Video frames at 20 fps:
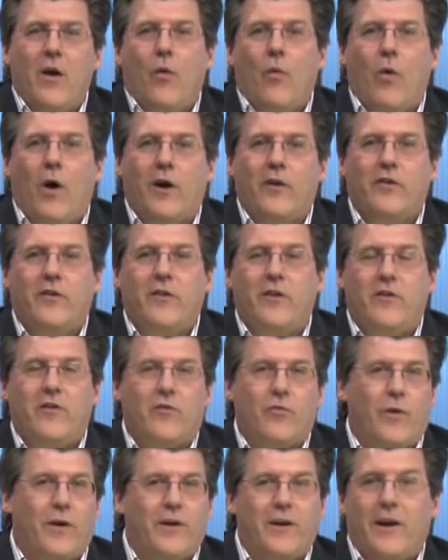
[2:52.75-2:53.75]
Washington
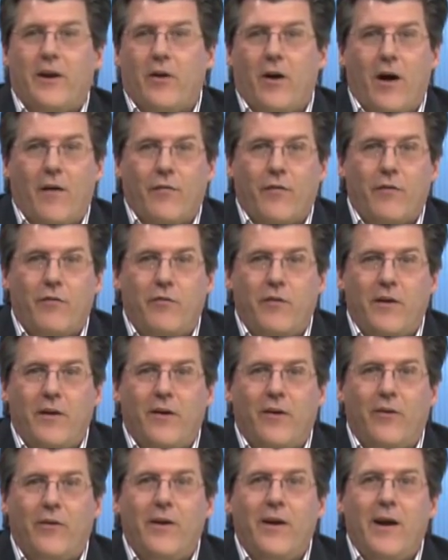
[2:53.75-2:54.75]
just wanted to get off the
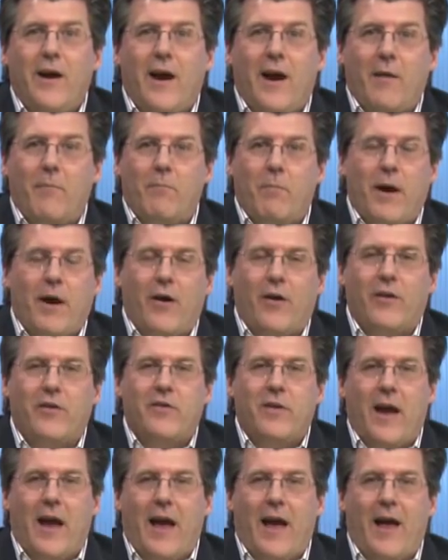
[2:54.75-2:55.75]
field,
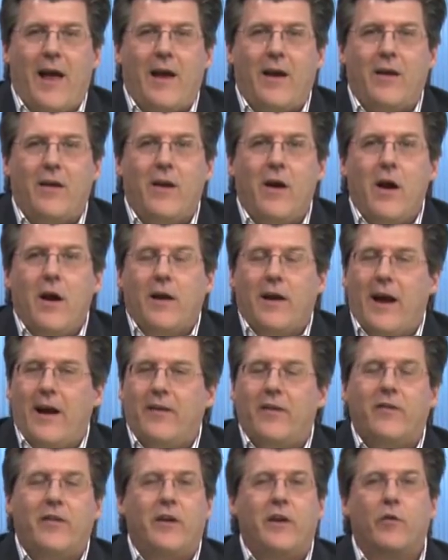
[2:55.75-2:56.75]
embarrassed, and
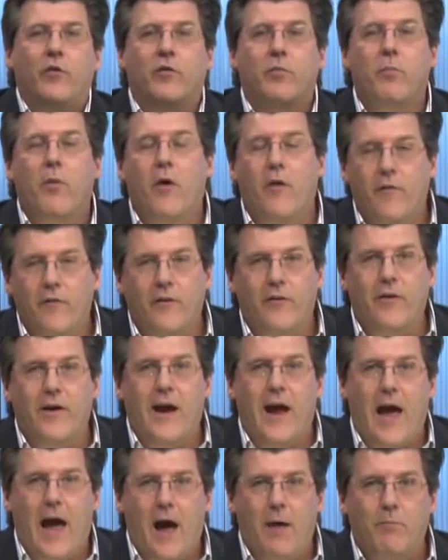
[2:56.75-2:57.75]
Kansas City was
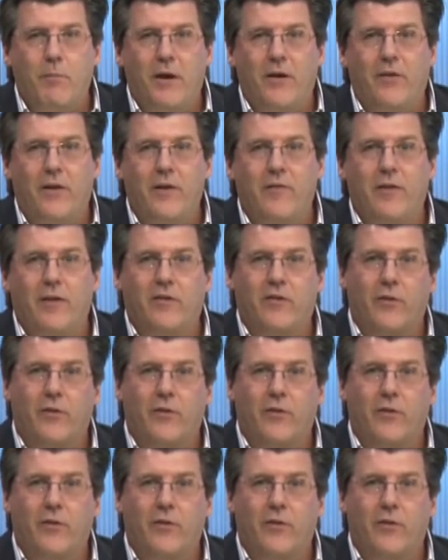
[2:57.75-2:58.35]
perfectly happy leaving.